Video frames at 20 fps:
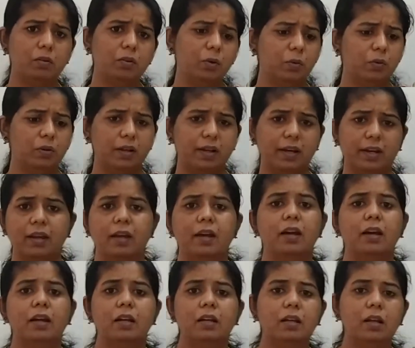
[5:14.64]
Now you will
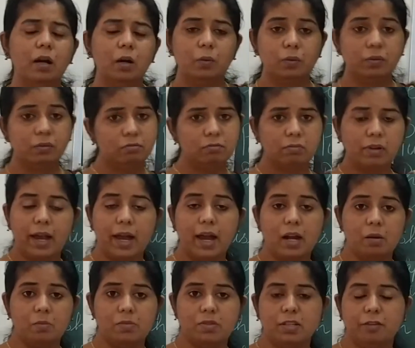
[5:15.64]
get. Now,
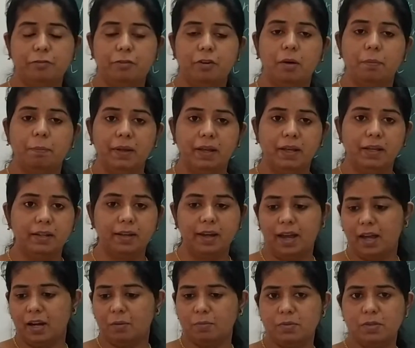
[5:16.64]
caroms, if you are playing
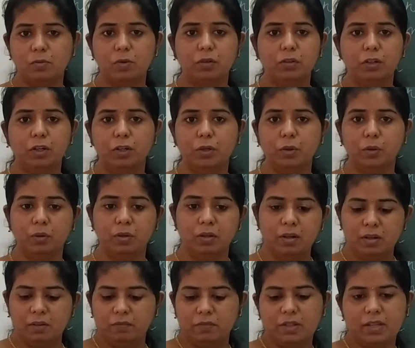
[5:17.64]
caroms, what will you do?
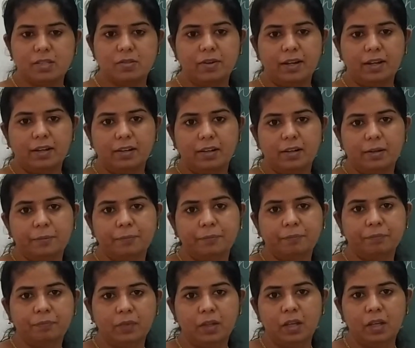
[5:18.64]
The striker,
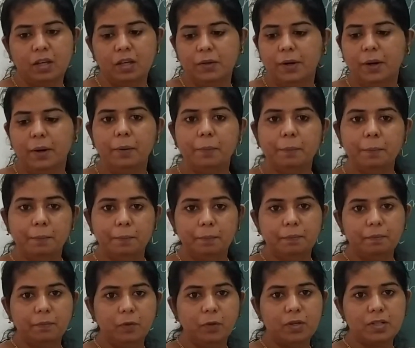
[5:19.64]
yeah?
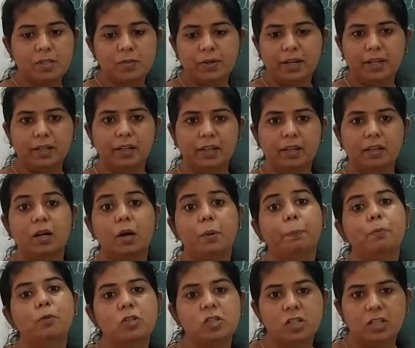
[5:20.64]
You are striking, you
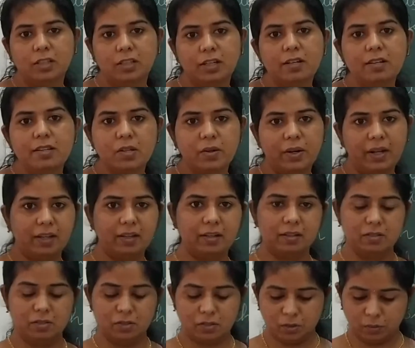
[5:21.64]
are pushing the
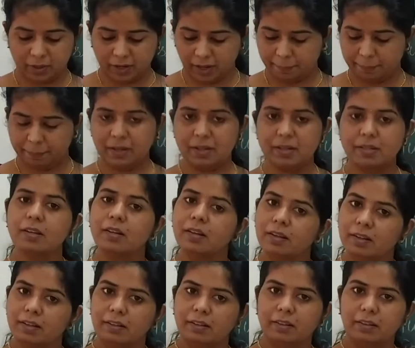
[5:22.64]
striker. So what happens?
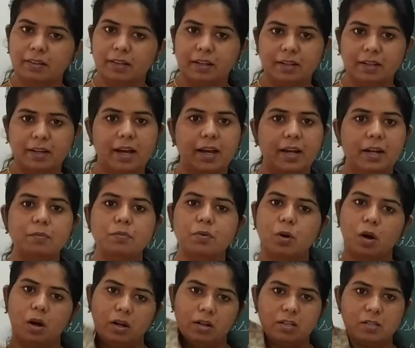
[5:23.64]
The
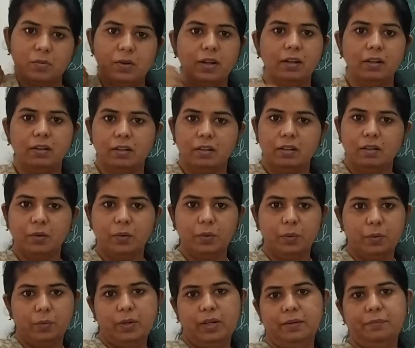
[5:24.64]
carom coins will
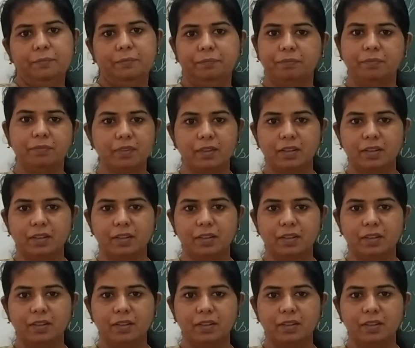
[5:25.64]
go away.